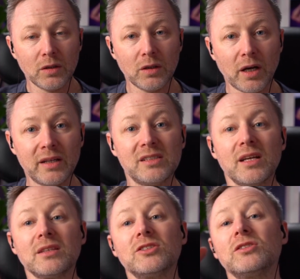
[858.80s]
And he
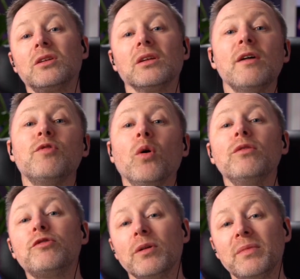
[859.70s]
said, live
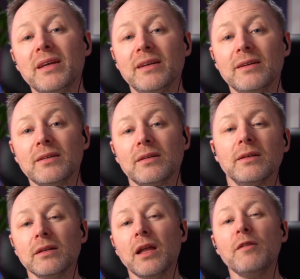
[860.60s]
on for me.
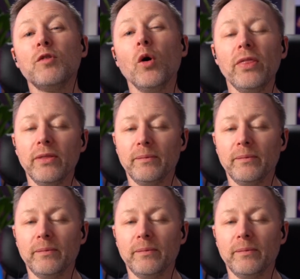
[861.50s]
Live on.